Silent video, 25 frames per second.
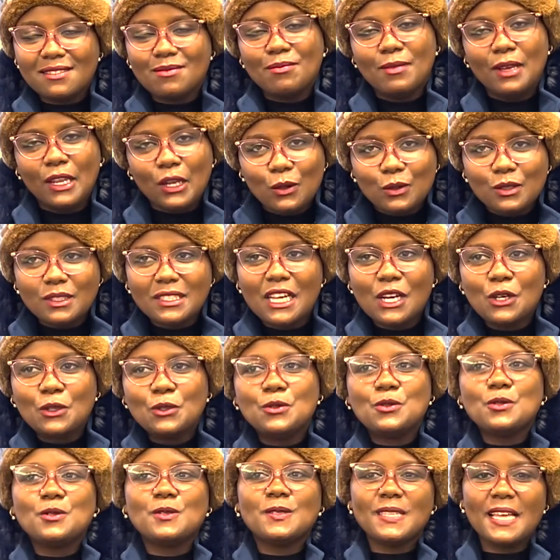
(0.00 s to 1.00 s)
mellowed
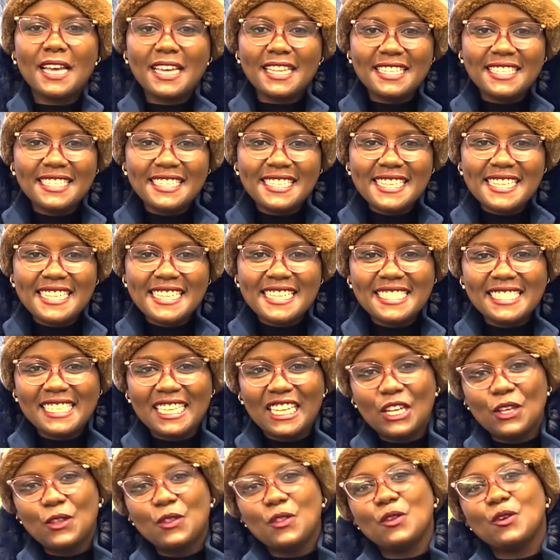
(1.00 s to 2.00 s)
down to sadness,
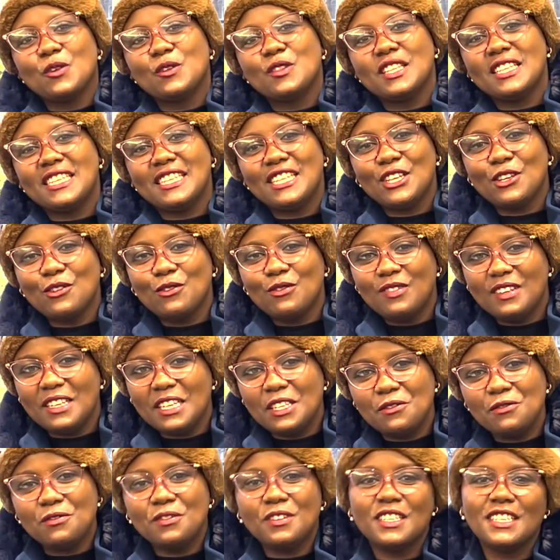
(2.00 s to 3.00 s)
and on the day of
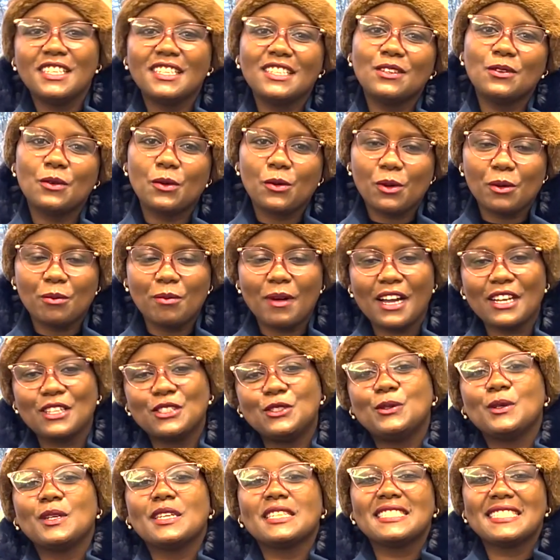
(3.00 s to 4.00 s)
leaving we were back
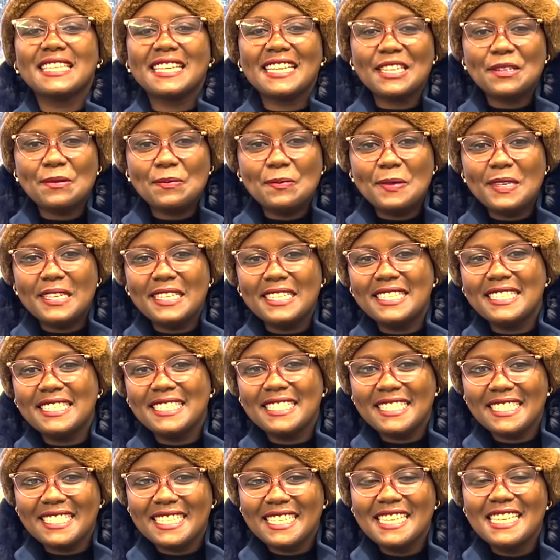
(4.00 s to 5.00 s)
to
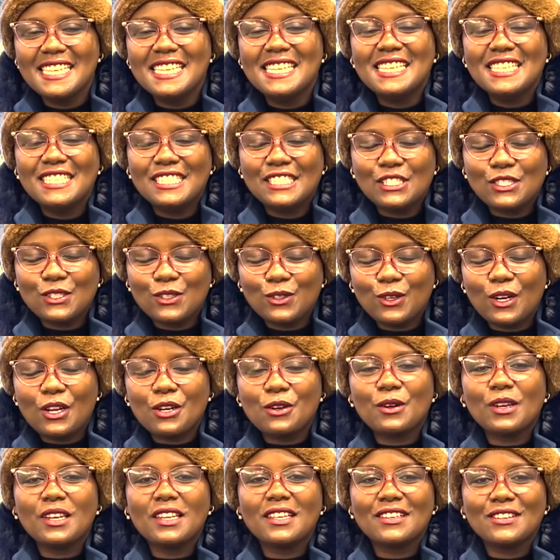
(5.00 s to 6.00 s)
excitement, so a
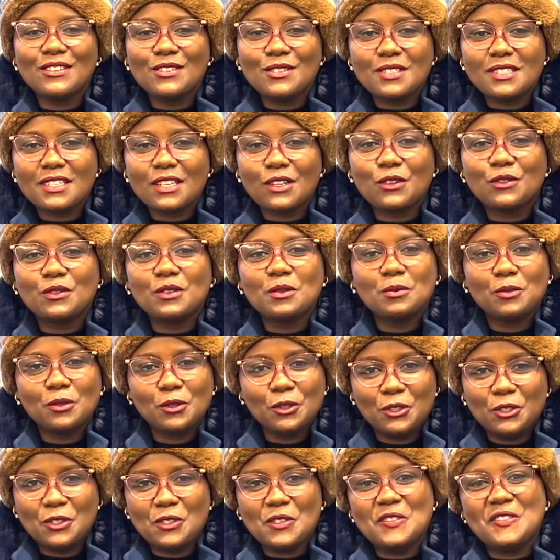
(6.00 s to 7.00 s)
roller coaster of
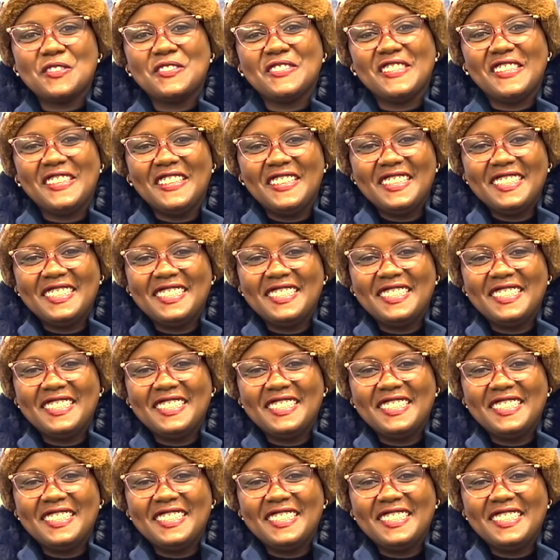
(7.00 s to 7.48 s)
emotions.